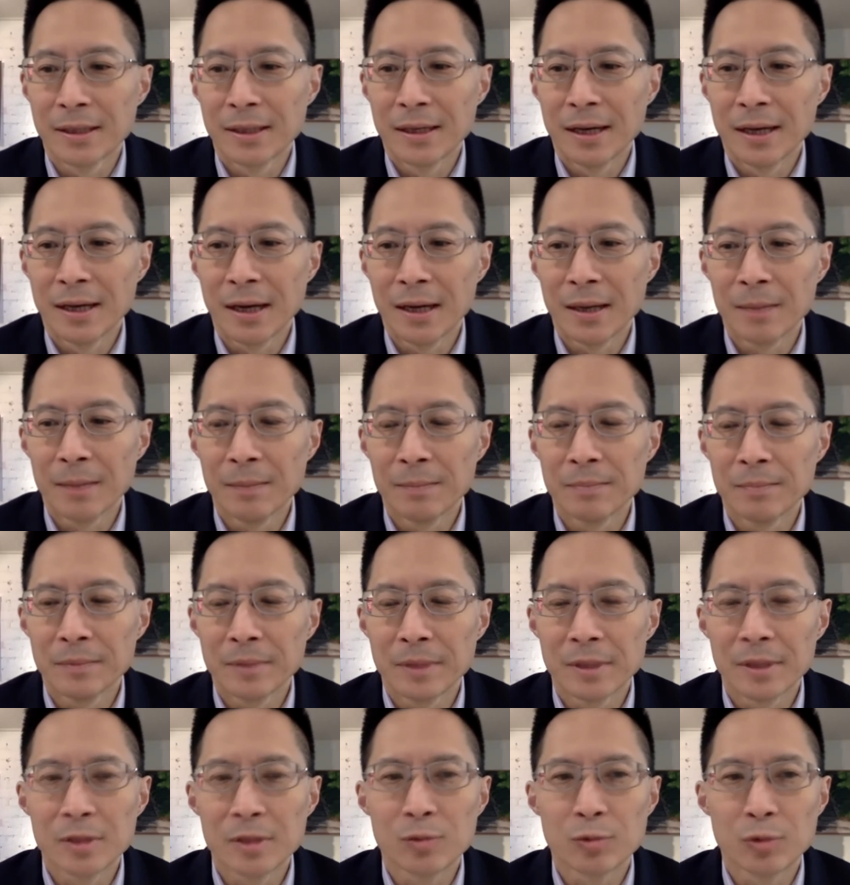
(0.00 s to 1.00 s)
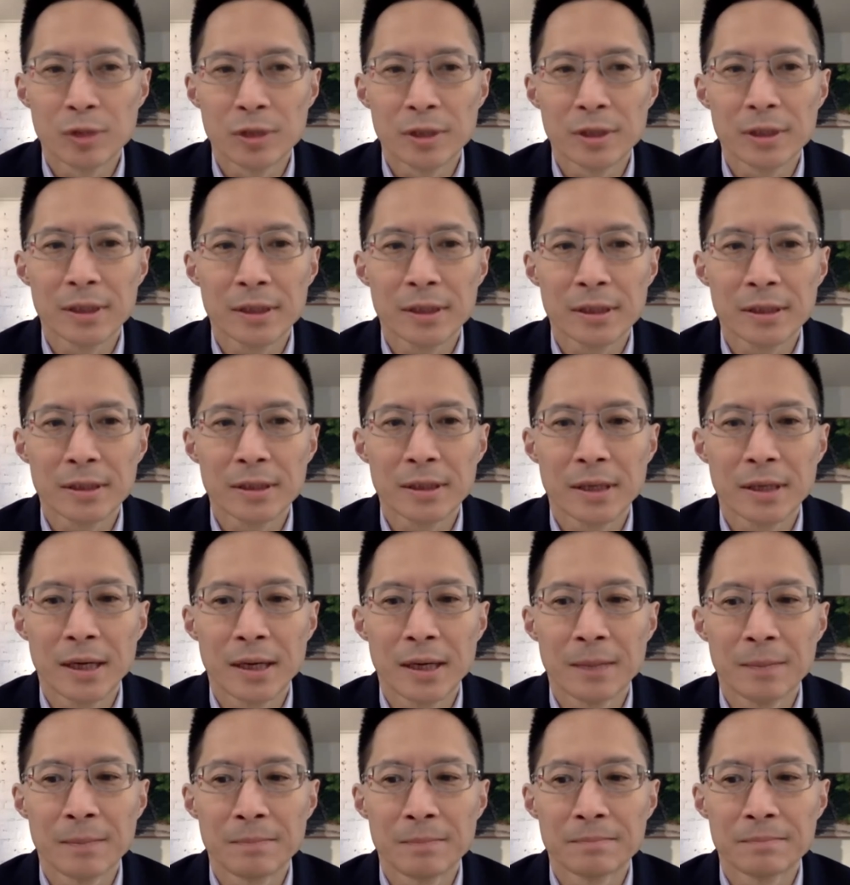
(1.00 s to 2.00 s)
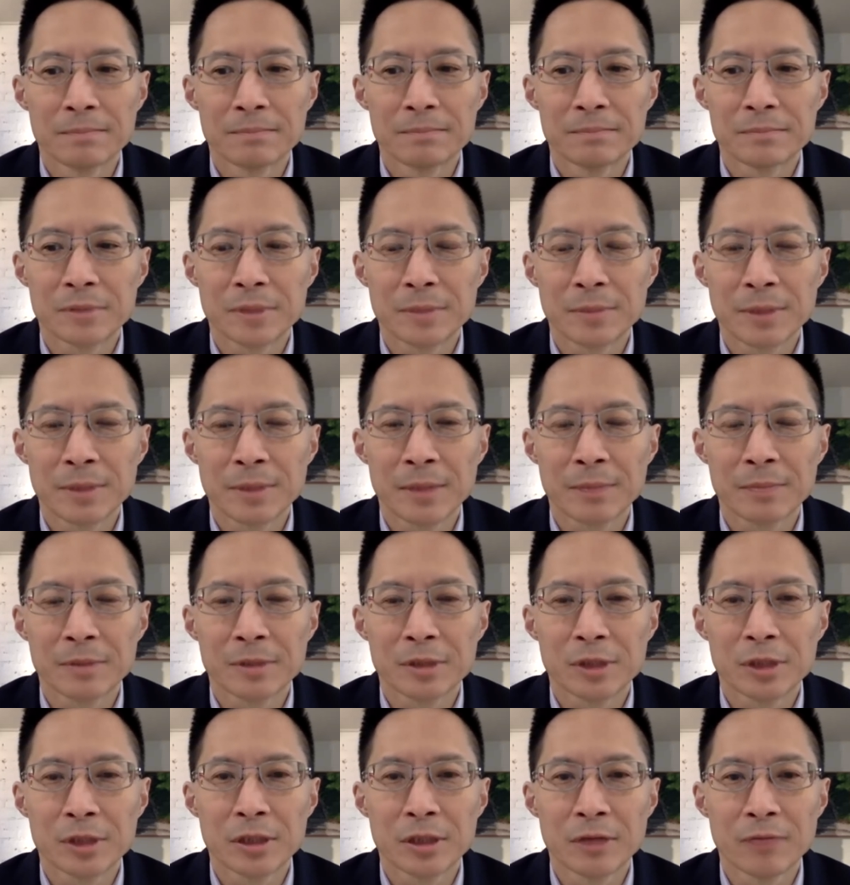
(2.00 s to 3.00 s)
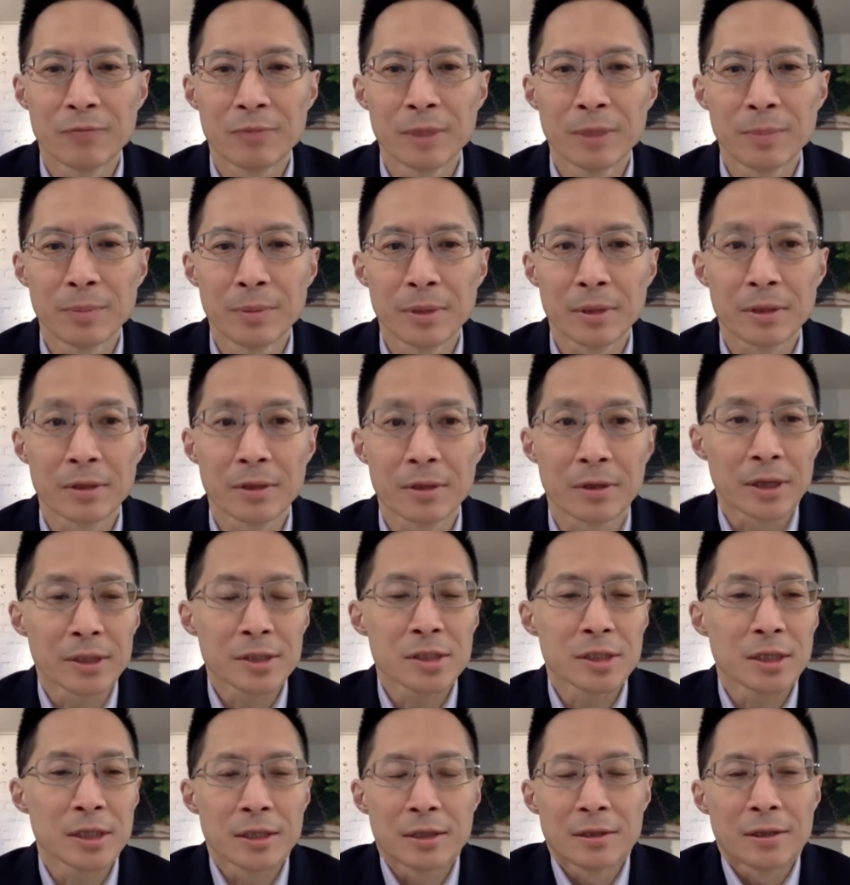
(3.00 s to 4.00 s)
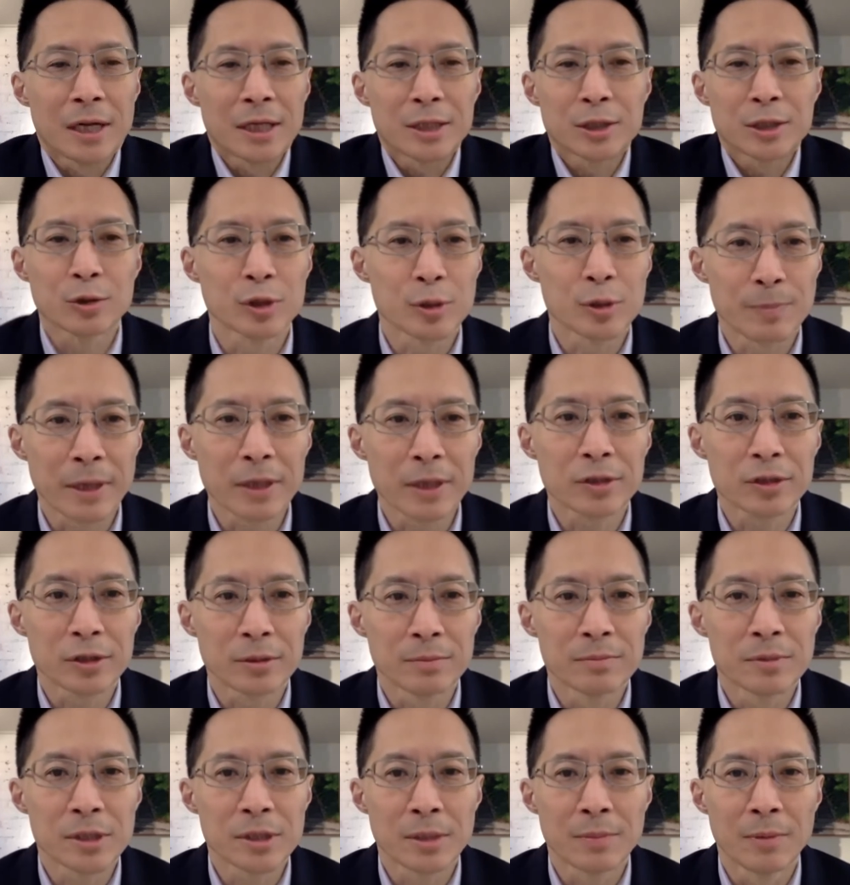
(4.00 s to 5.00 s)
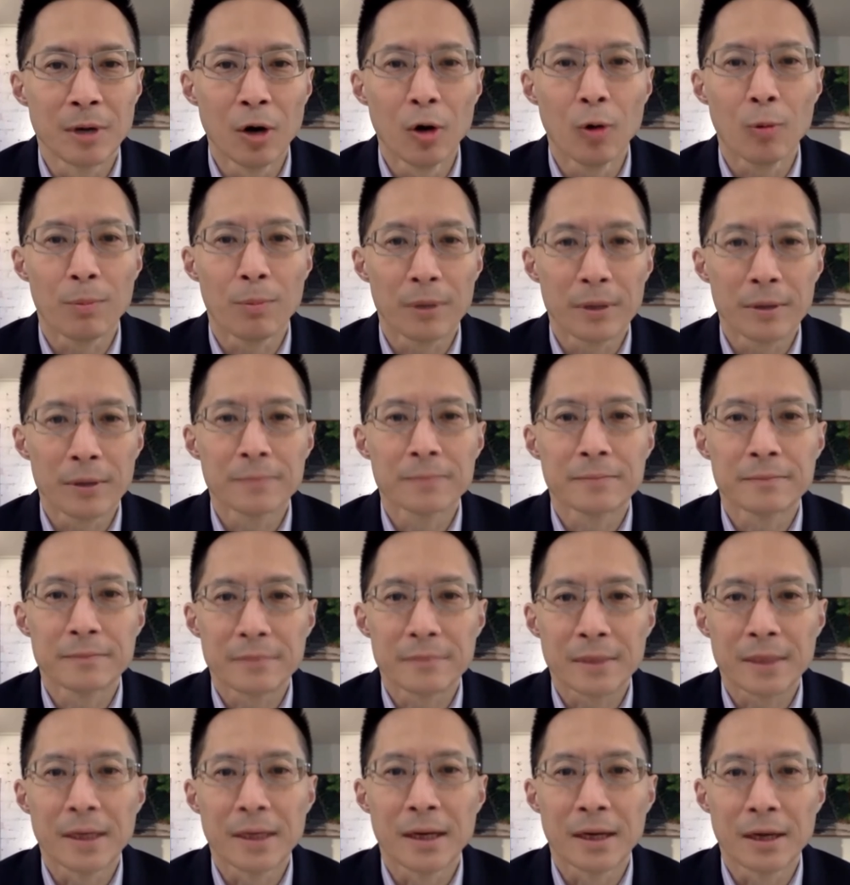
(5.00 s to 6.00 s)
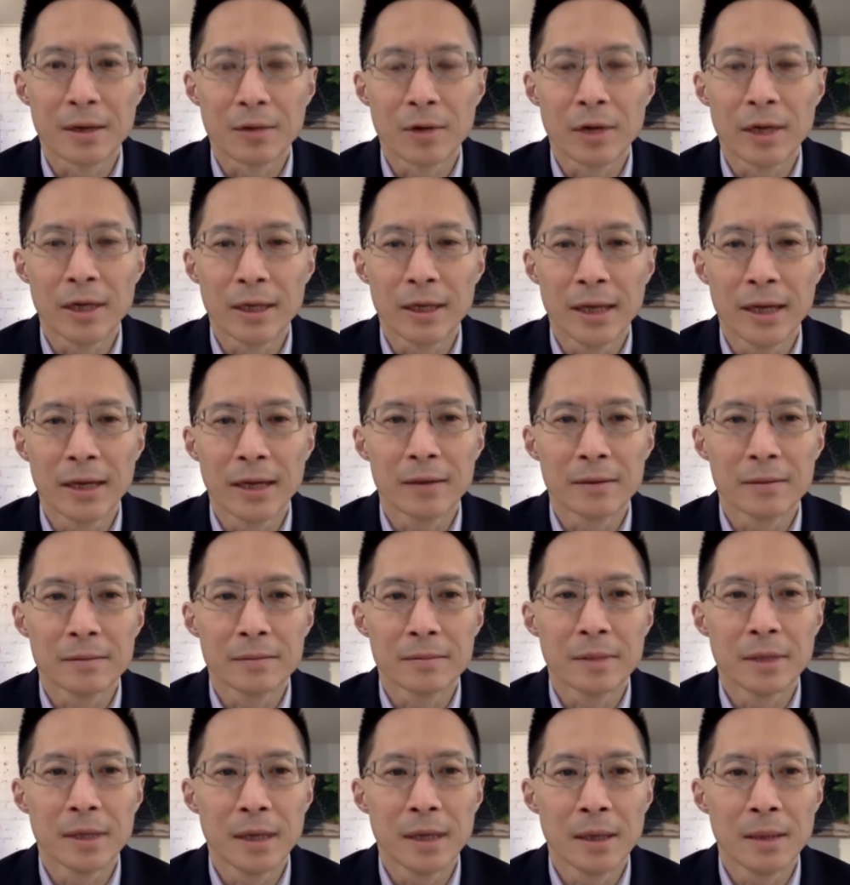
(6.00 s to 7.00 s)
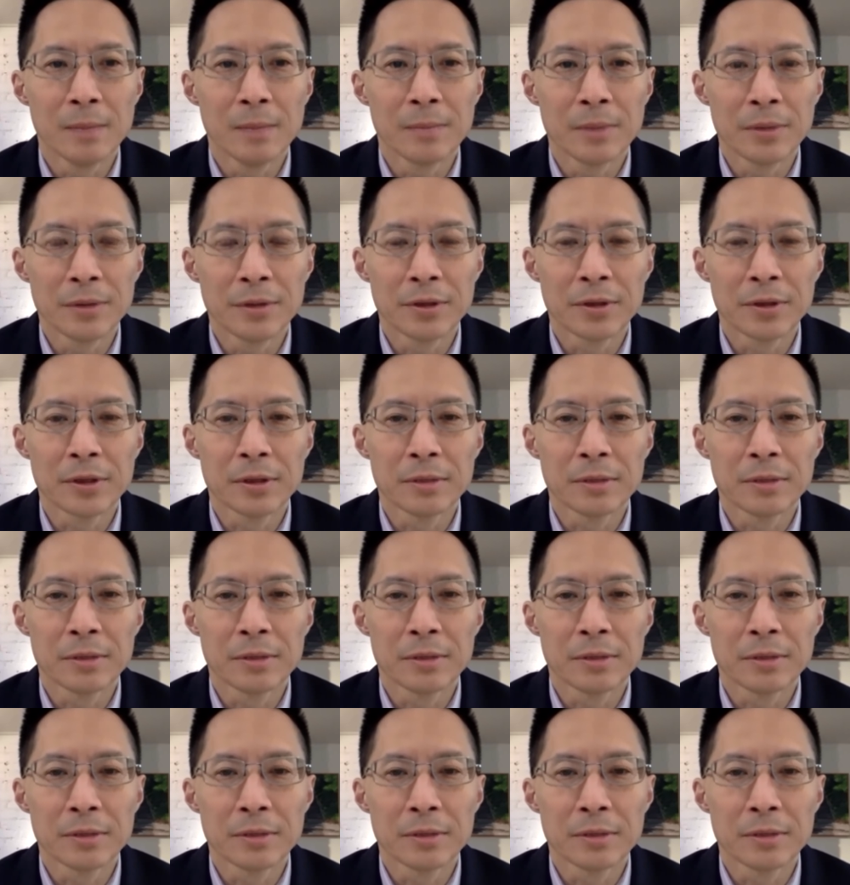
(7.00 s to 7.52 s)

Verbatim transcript: um, is really um, something that should give people across the ideological spectrum some hope uh, right now, um, that there mm-hmm.